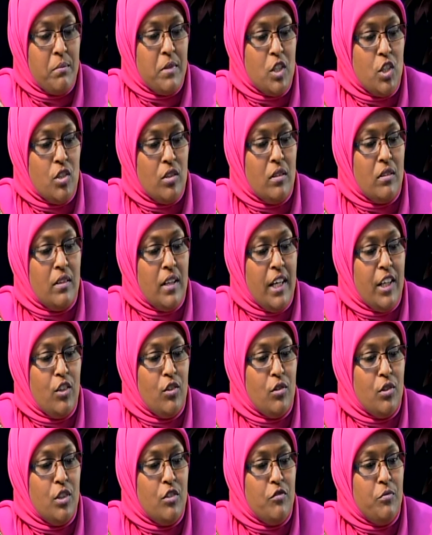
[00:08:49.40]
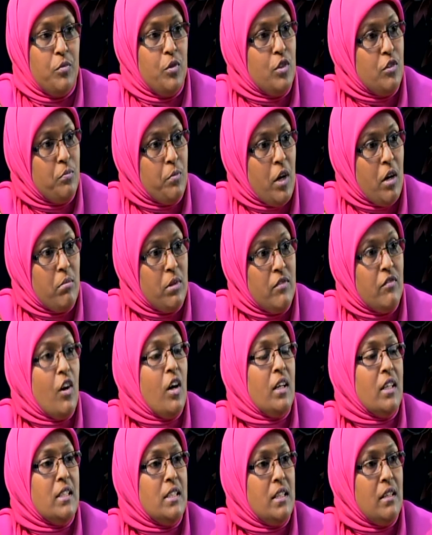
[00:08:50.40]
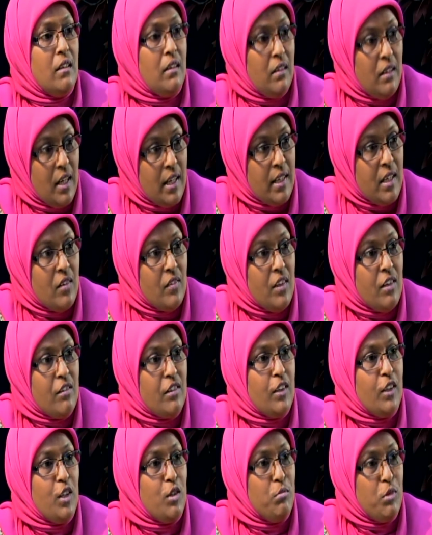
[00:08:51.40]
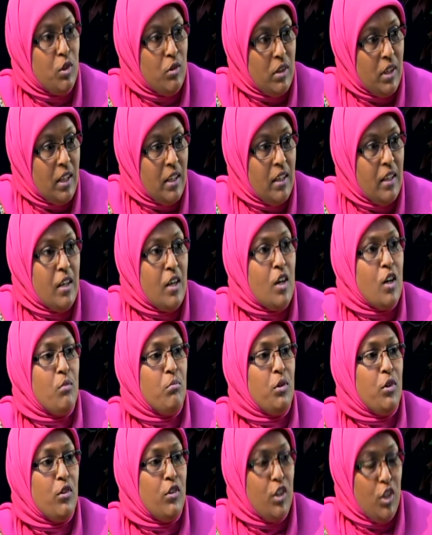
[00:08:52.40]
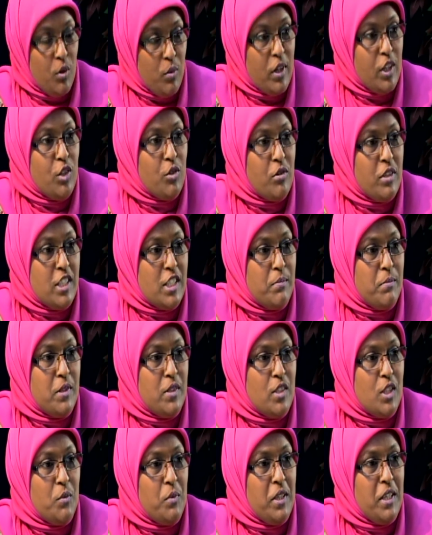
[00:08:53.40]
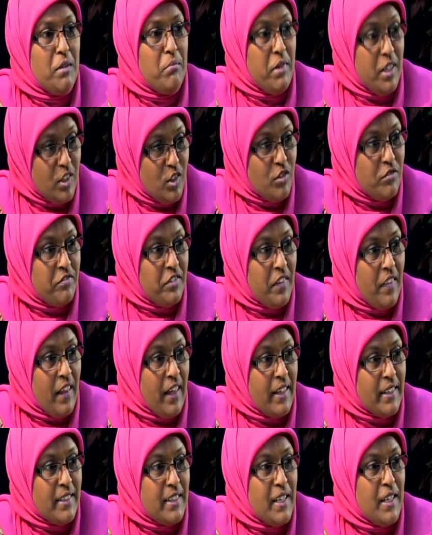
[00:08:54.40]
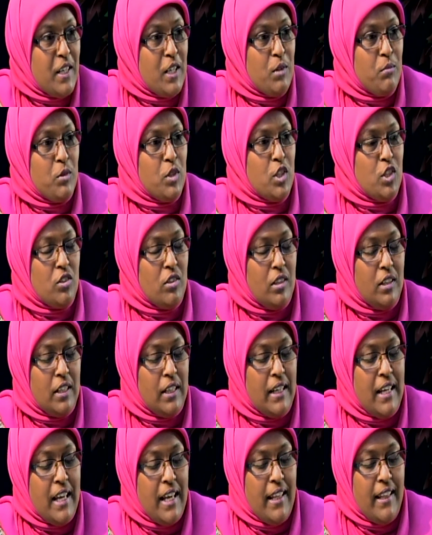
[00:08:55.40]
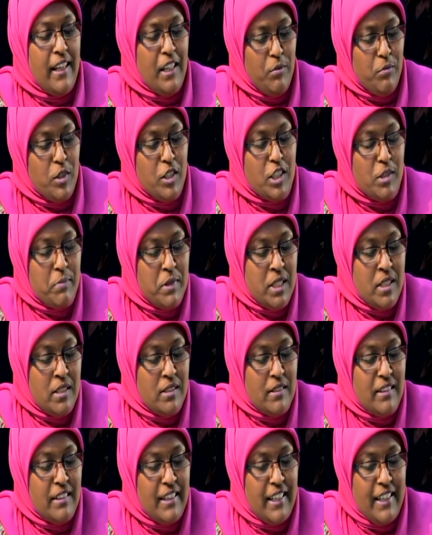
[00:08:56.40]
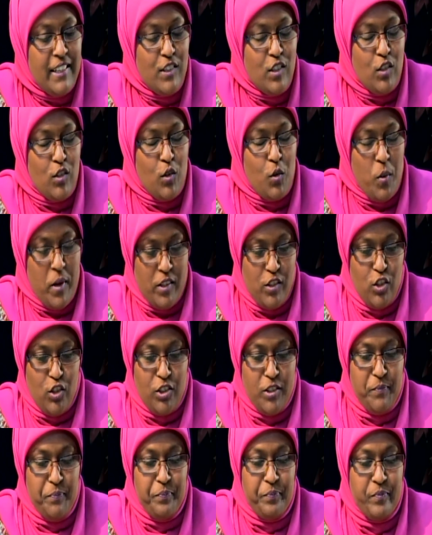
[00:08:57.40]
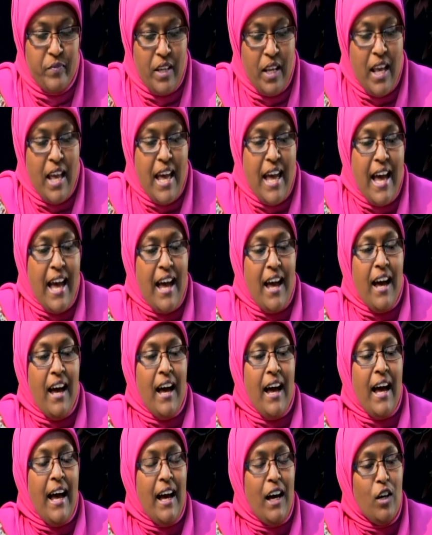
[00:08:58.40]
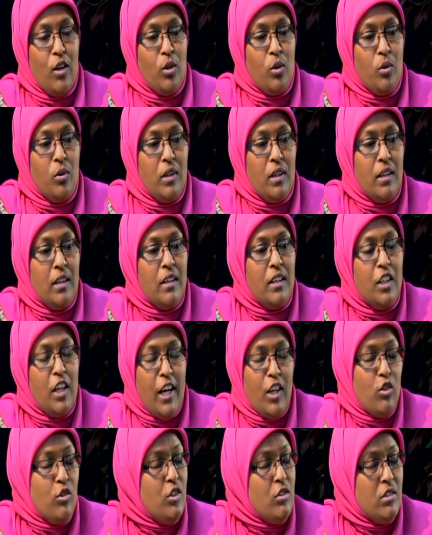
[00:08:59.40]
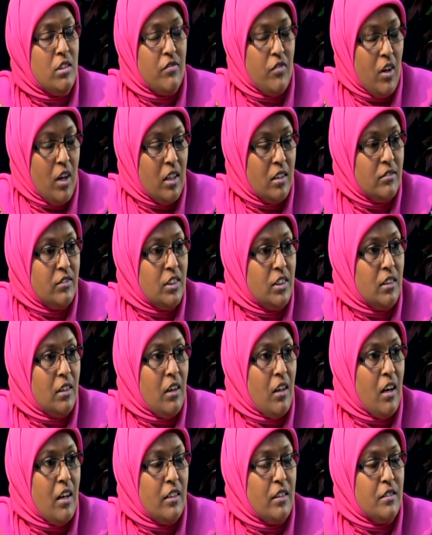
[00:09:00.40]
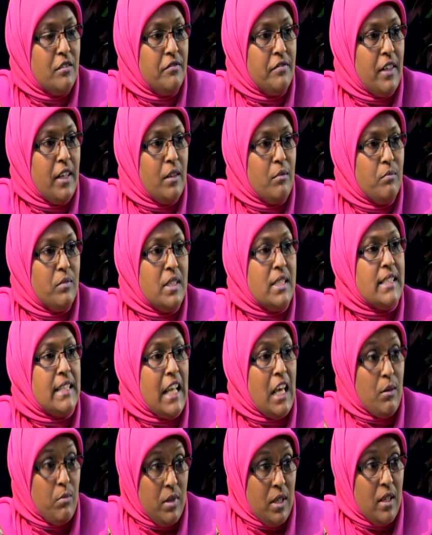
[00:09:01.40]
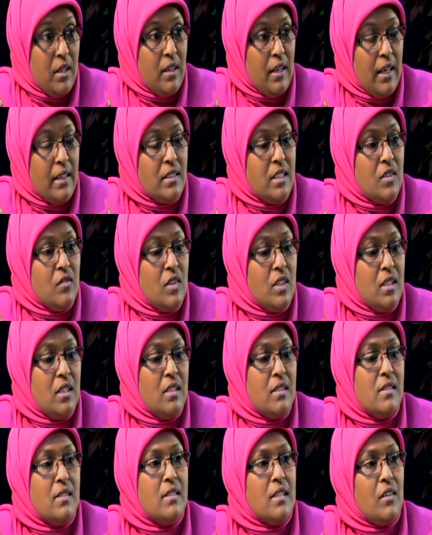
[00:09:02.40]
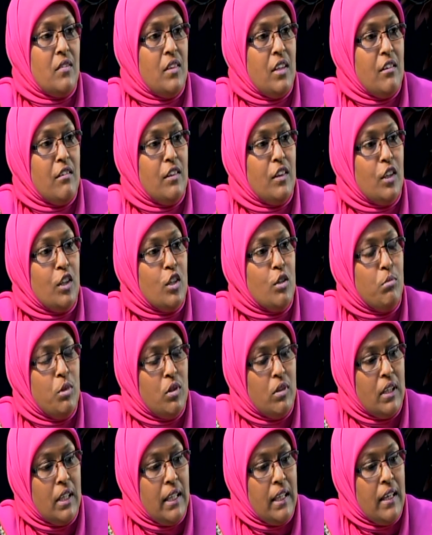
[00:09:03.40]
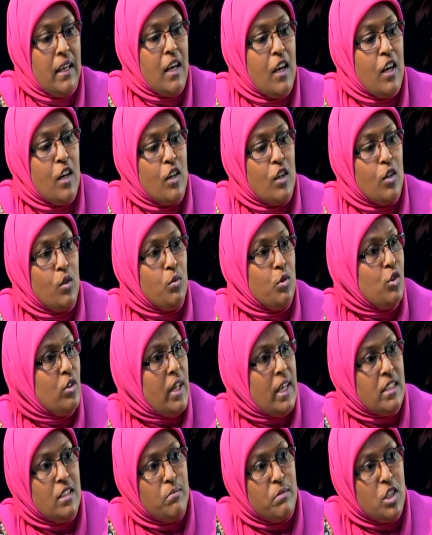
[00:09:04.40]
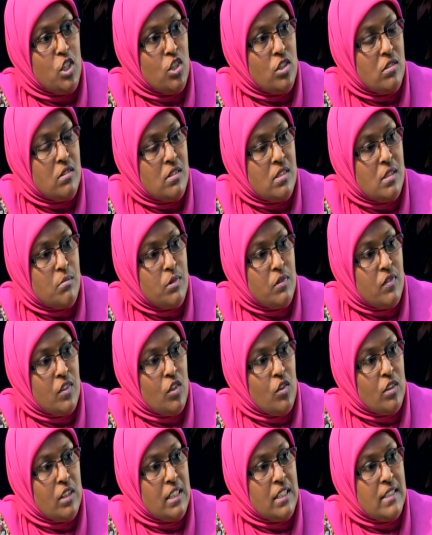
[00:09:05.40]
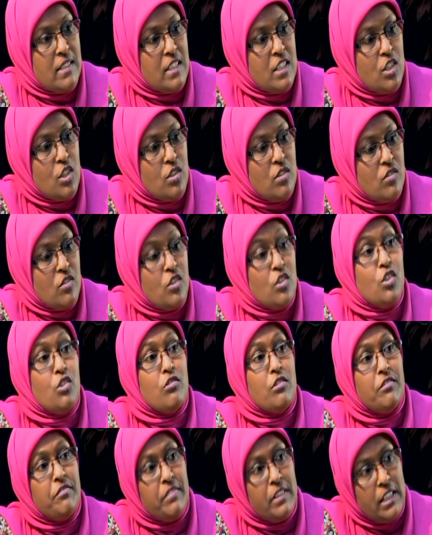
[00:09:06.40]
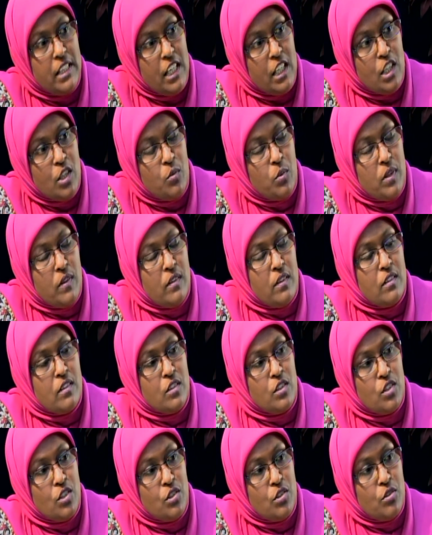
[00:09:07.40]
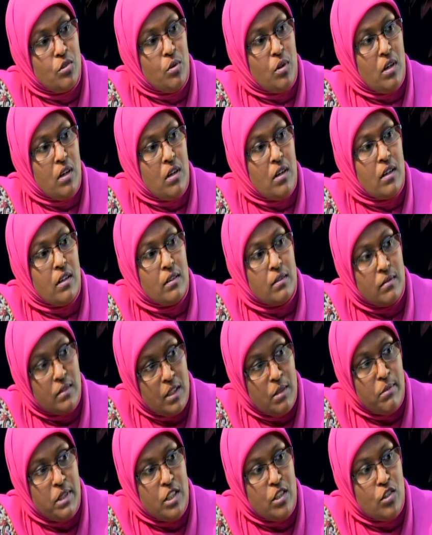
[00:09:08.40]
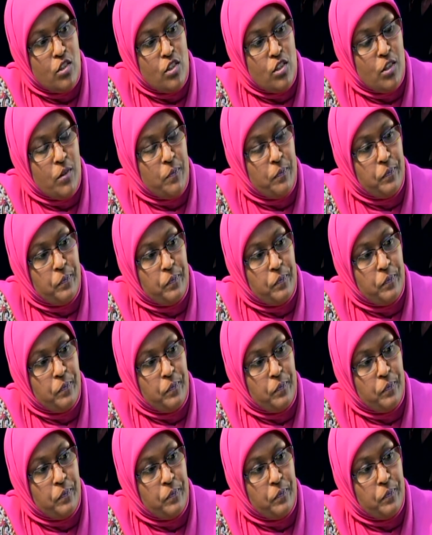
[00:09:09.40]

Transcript: mashallah. I know you've probably volunteer a lot out there in the community, both you and your husband. So we commend you for that, mashallah. That brings me to the next question. I know you're involved in a lot of Islamic activities out there in the community. Mm-hmm. Would you like to mention some of the organizations that you're affiliated with and that you are committed to?